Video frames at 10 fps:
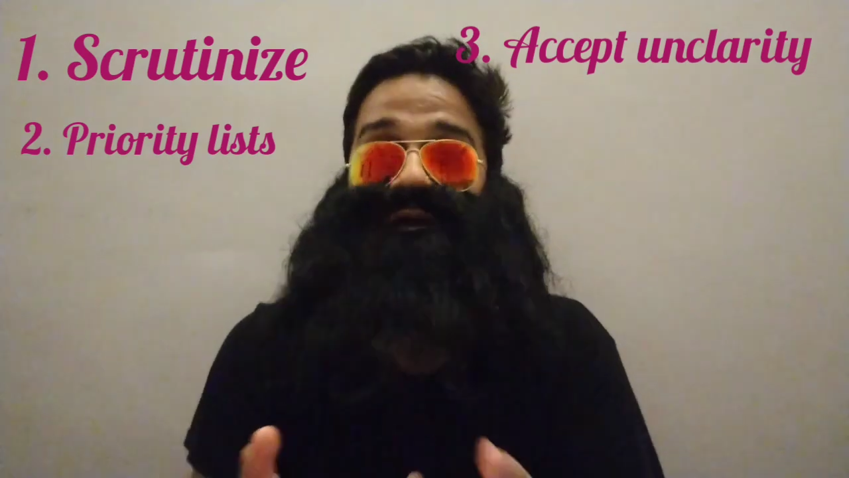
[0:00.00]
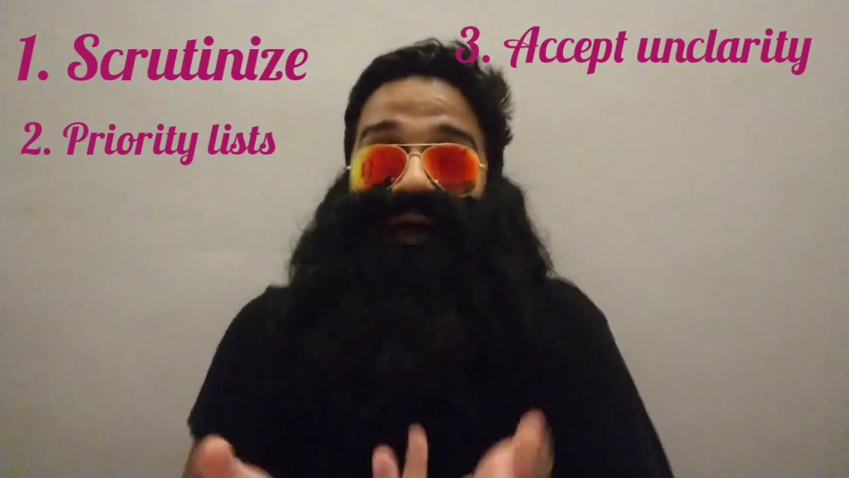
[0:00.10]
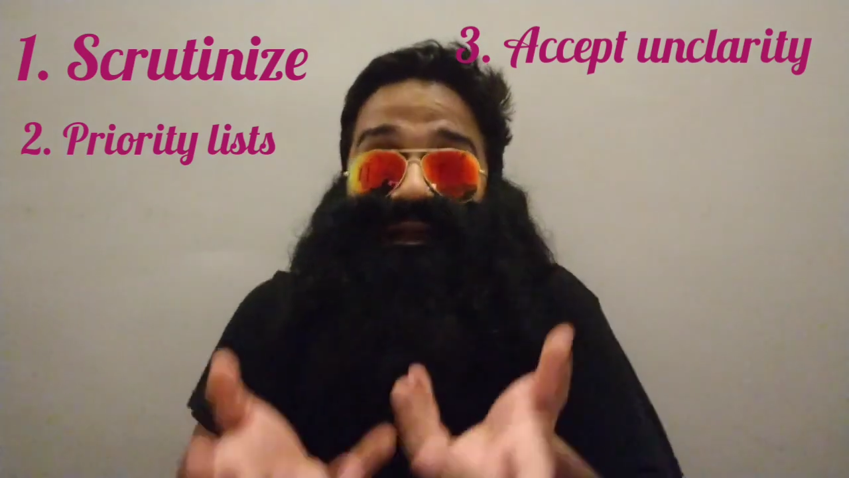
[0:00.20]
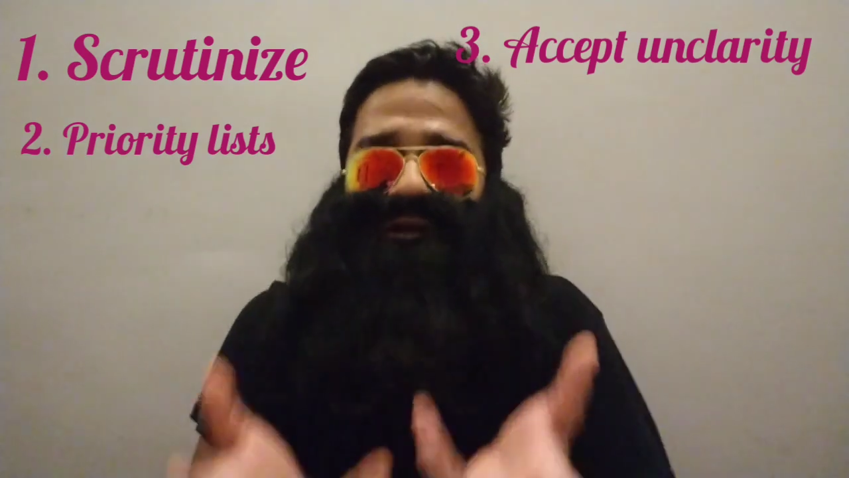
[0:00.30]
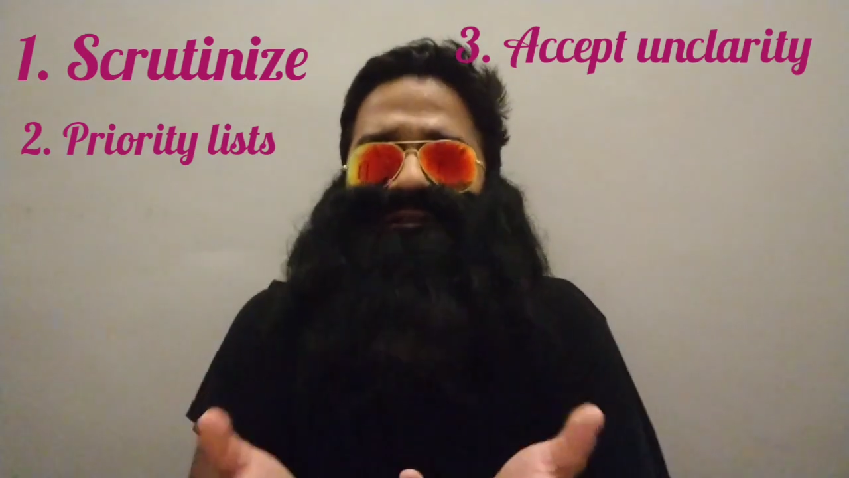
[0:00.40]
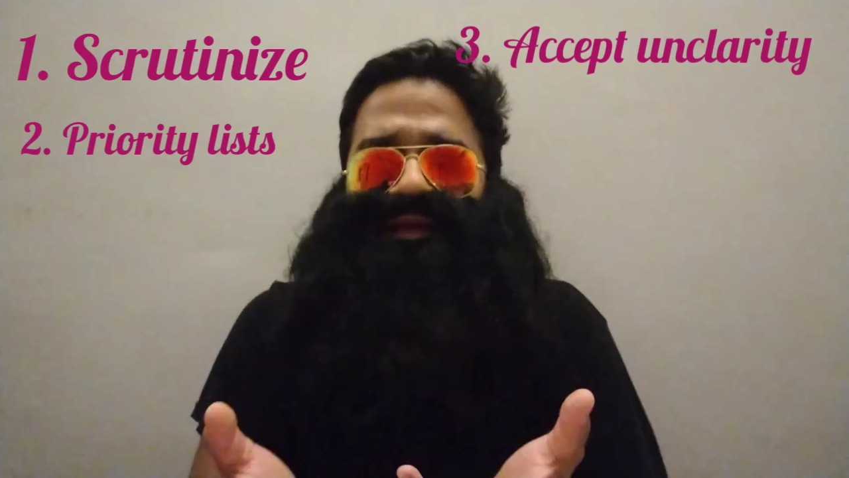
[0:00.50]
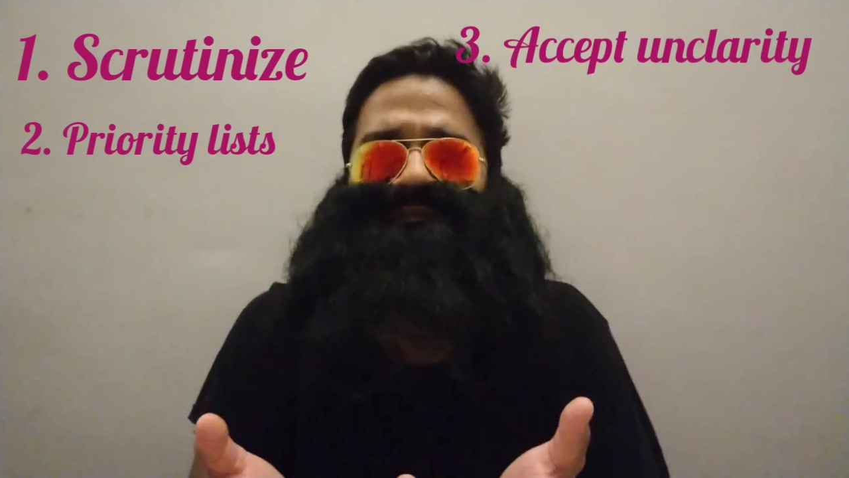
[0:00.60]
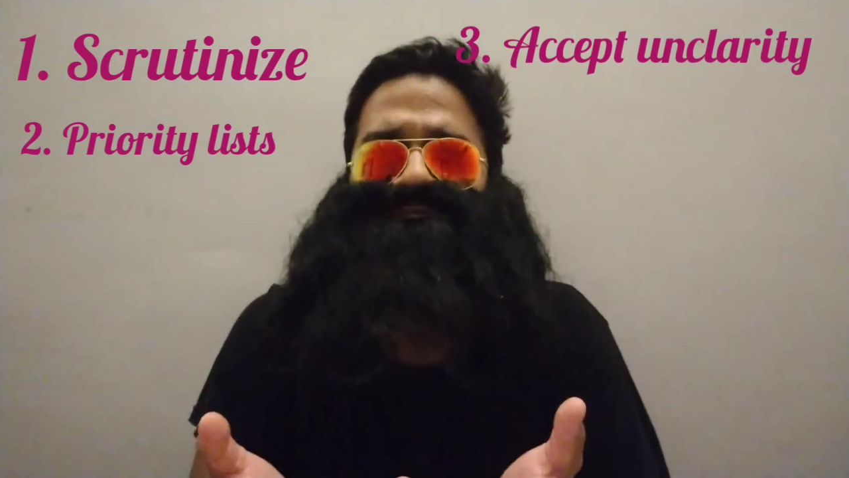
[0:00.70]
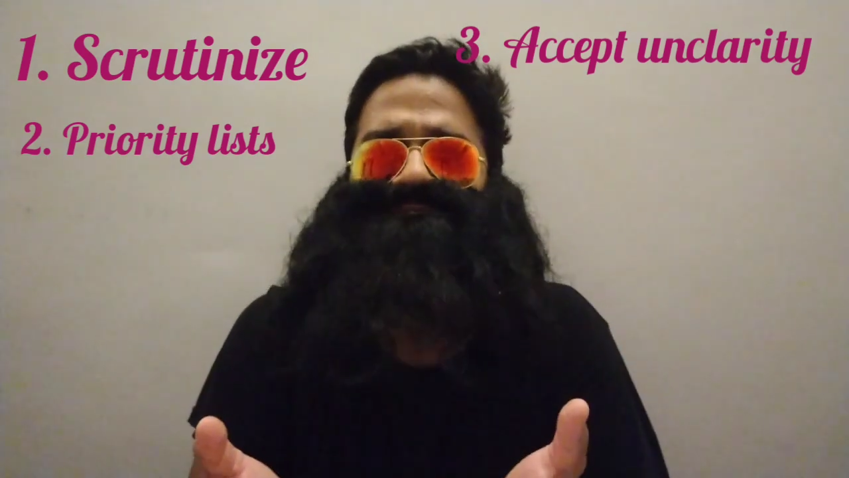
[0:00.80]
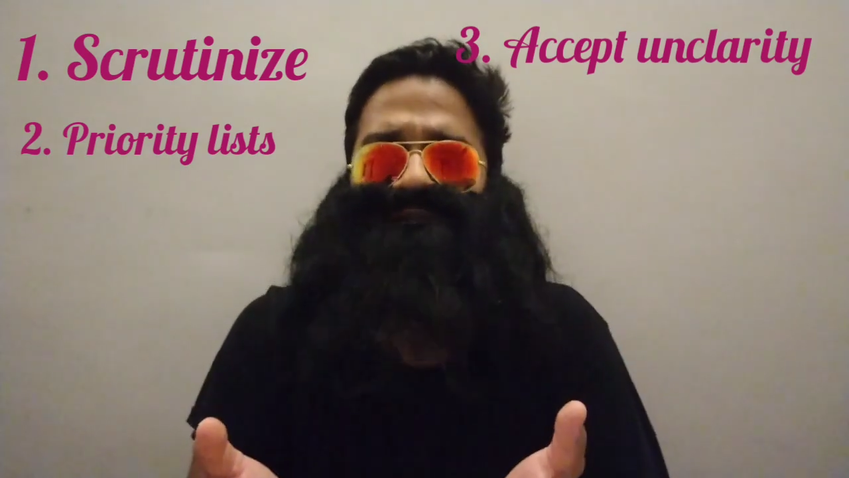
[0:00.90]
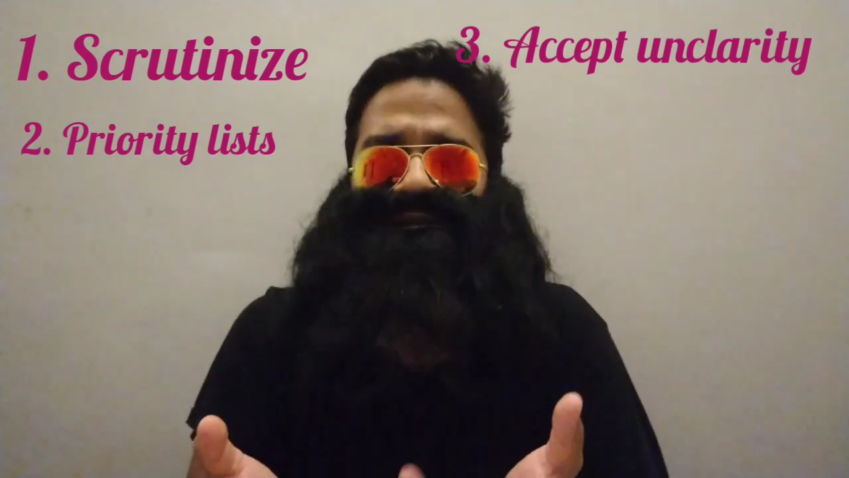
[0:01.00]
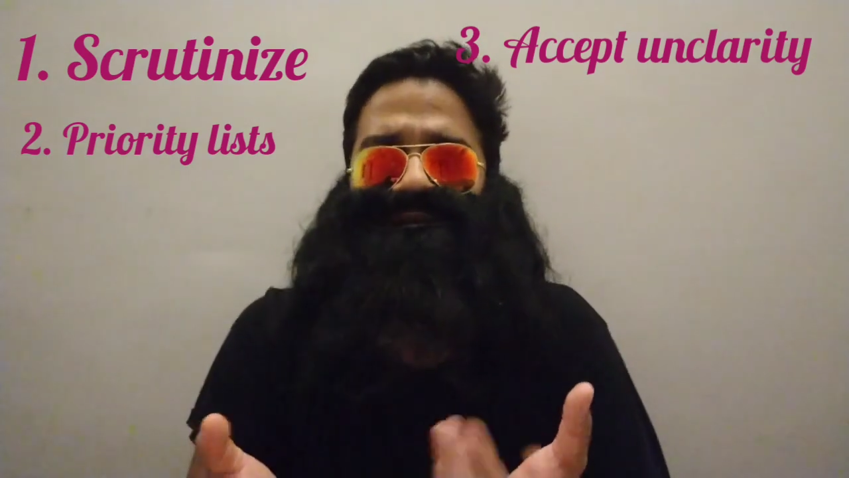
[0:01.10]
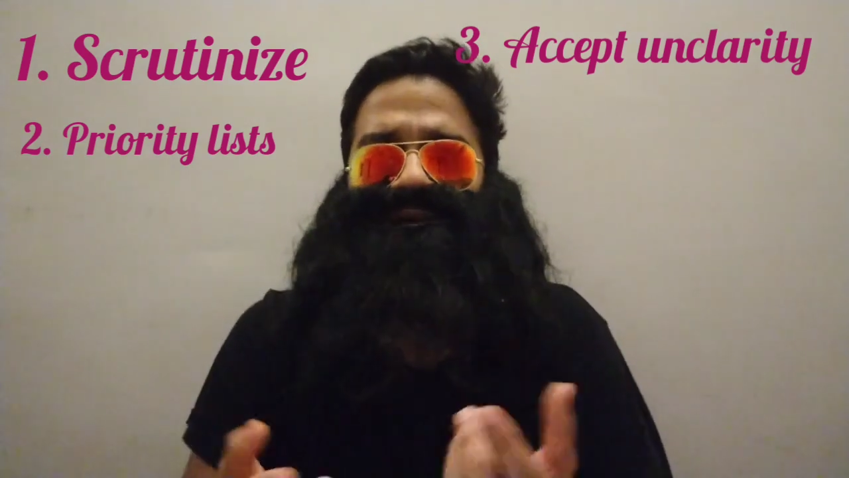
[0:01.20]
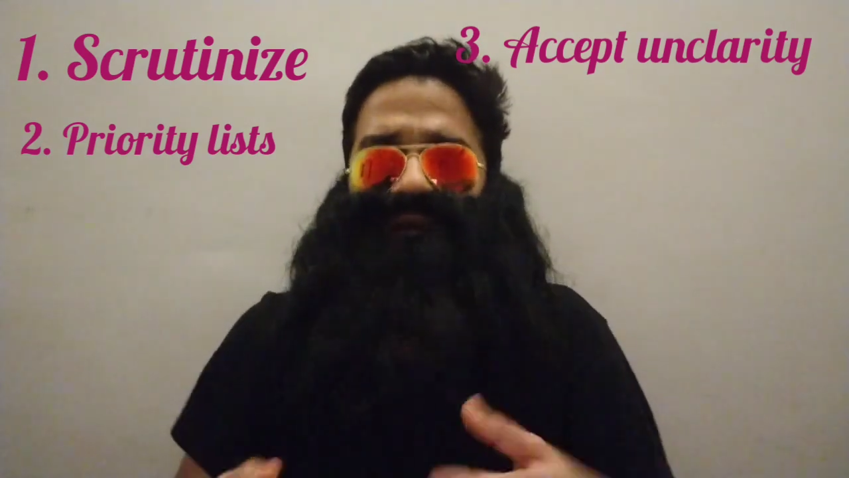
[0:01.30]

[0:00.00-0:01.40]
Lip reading: I learned very recently.